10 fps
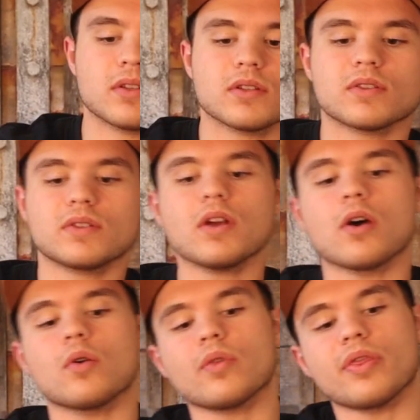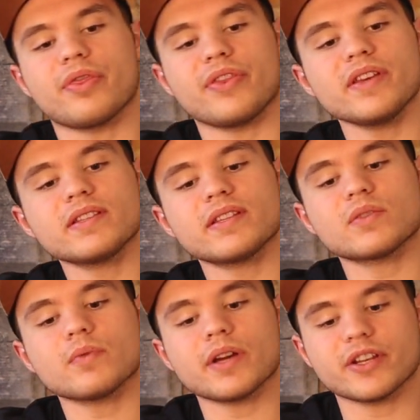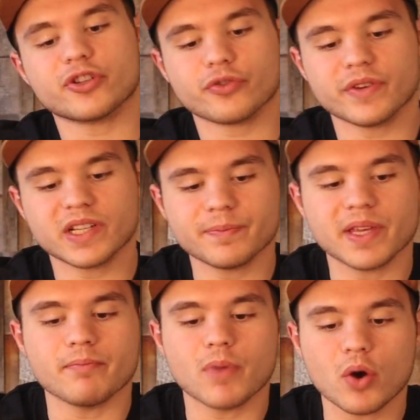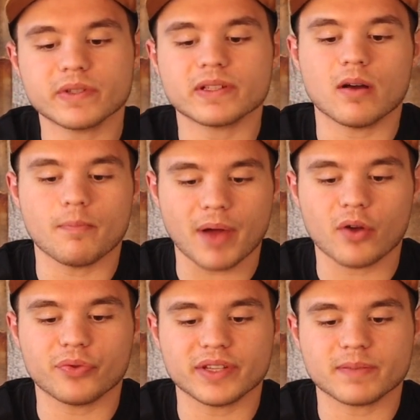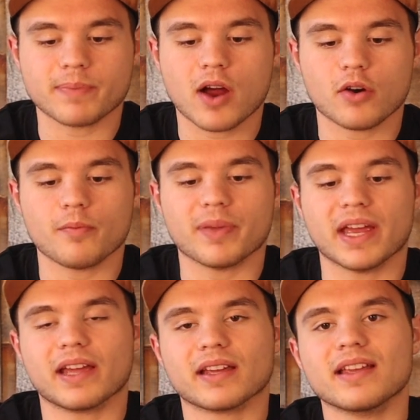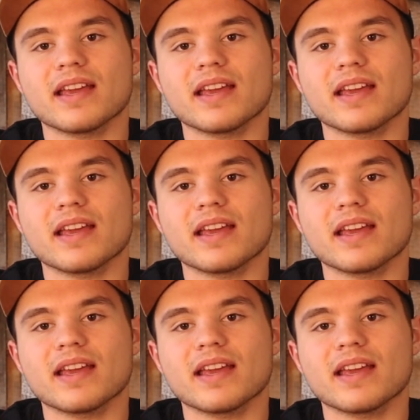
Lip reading: So this is what intrigued me most about this power bank.